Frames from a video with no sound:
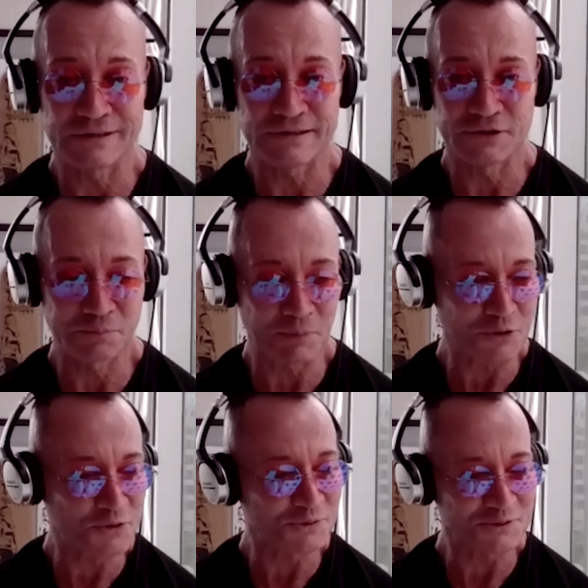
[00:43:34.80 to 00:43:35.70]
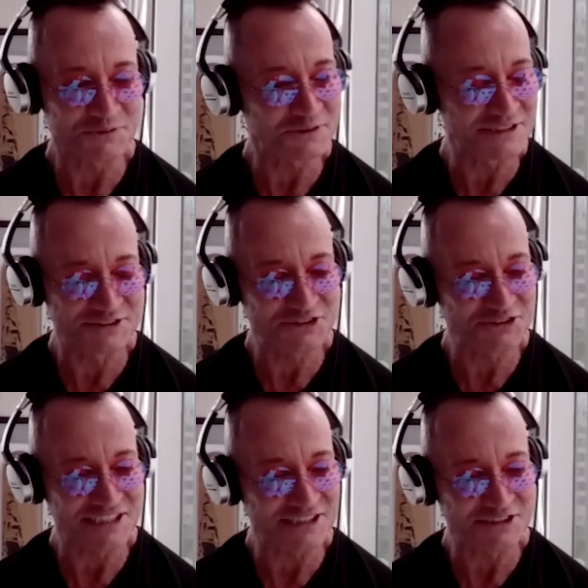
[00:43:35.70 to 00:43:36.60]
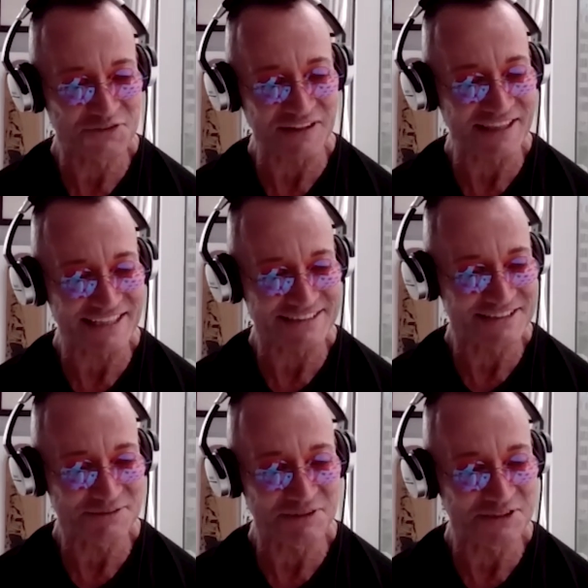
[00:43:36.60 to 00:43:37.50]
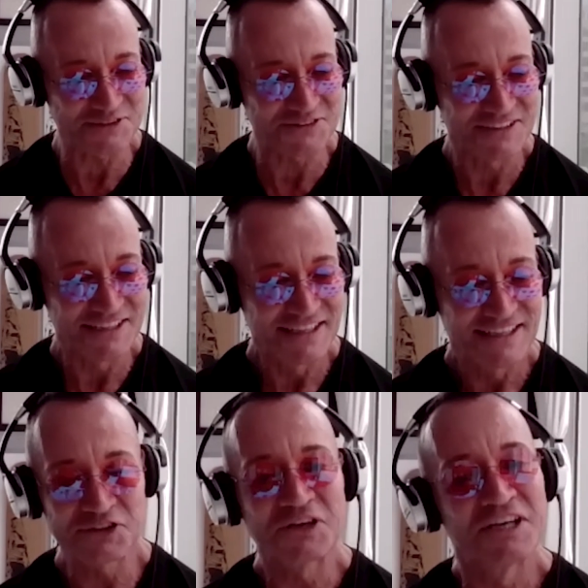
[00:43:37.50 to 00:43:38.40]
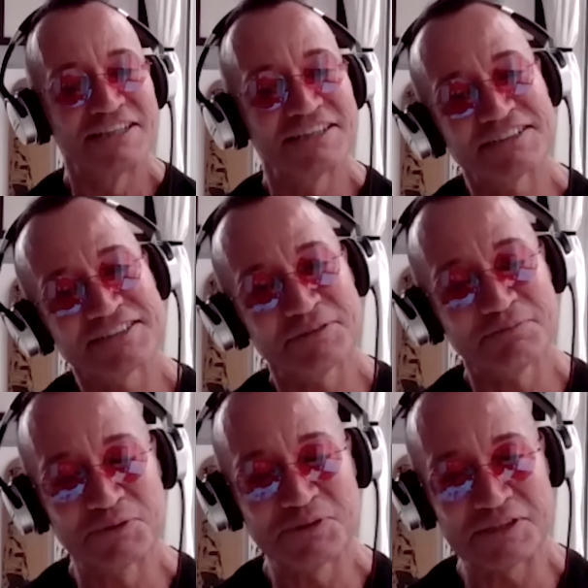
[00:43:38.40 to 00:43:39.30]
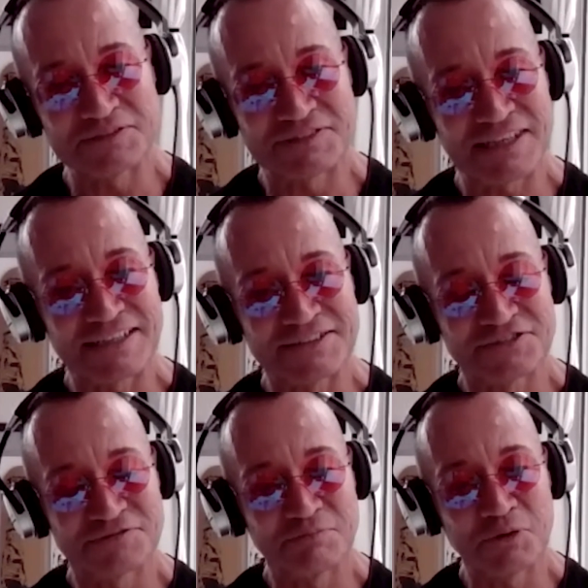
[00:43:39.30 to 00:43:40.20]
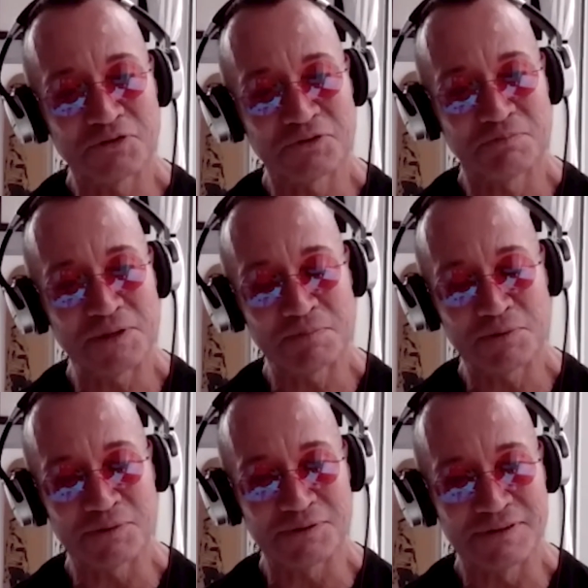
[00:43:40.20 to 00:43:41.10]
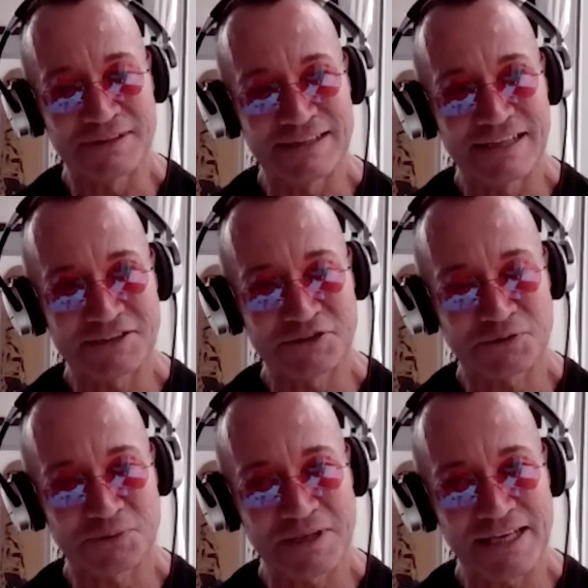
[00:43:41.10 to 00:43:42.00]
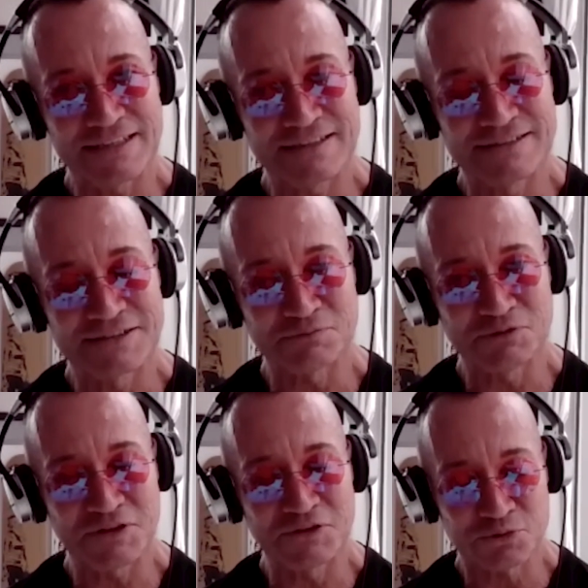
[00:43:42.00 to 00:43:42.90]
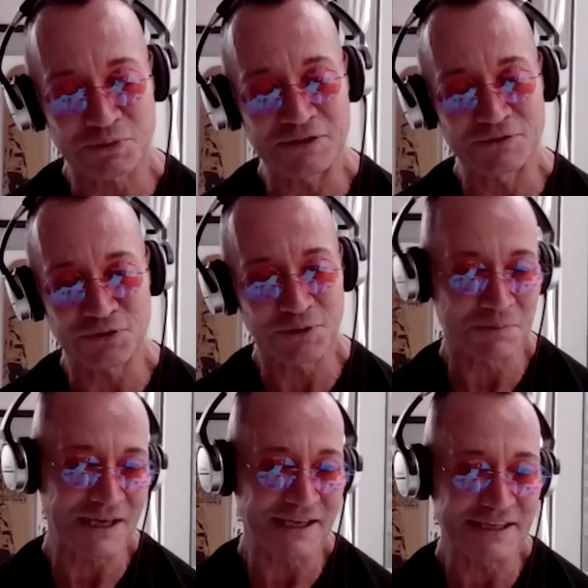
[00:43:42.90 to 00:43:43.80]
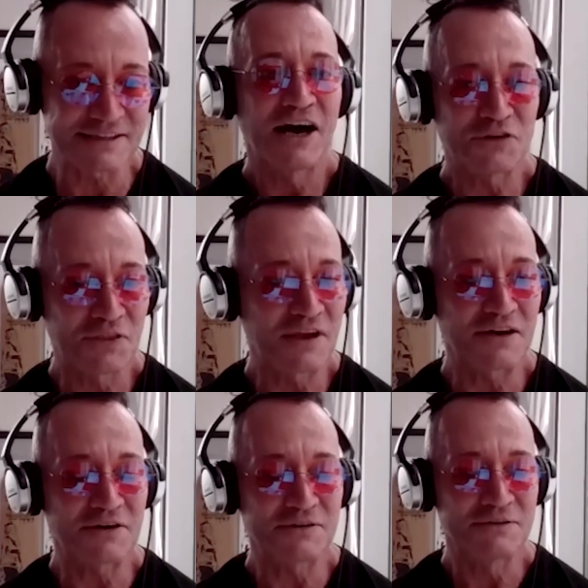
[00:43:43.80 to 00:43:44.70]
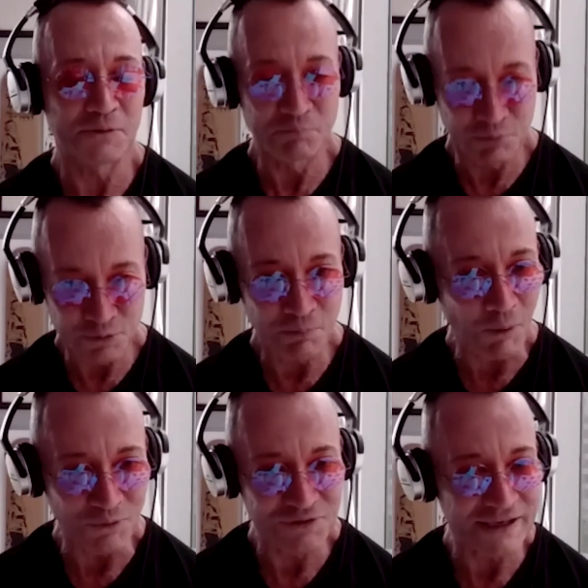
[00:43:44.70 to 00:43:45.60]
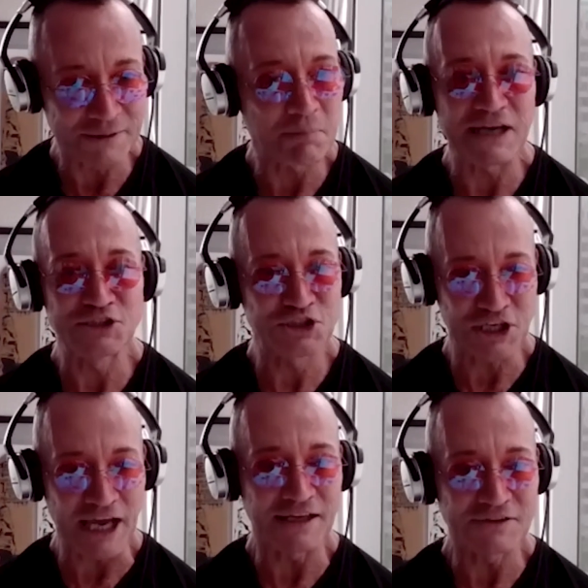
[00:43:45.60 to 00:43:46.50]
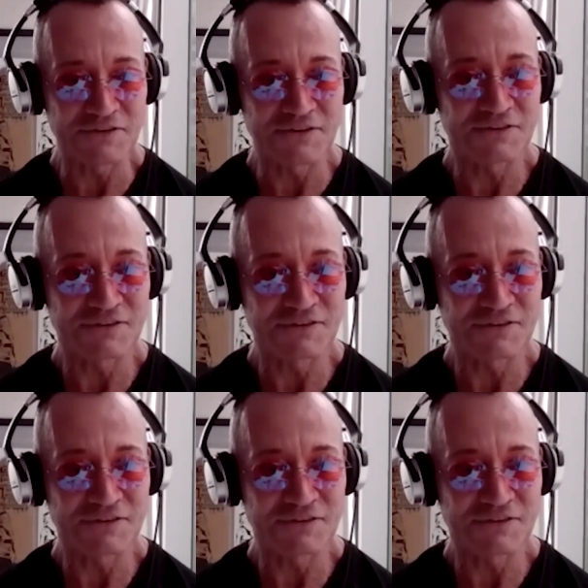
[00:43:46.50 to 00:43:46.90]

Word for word: uh, the parkour is just like it's fantastic because you know, this is the beauty of life. Most people that create something great for the planet are there on purpose, like by chance.